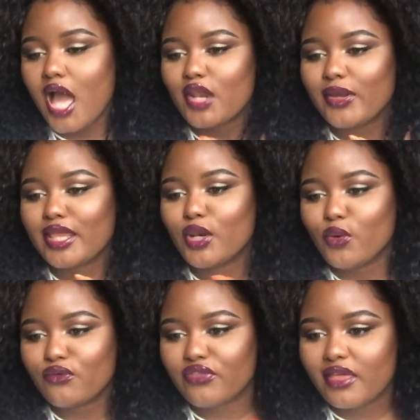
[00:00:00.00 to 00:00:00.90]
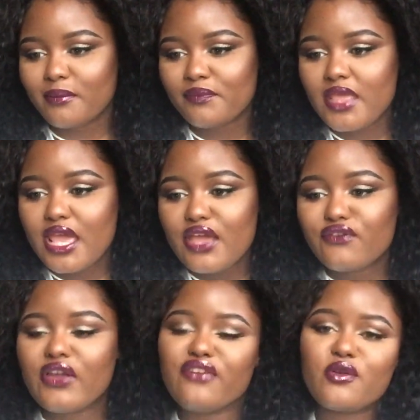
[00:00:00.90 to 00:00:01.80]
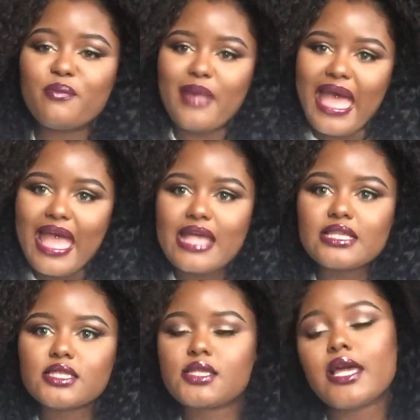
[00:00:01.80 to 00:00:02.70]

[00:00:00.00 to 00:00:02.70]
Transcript: I like a lot of them. Favourite bands.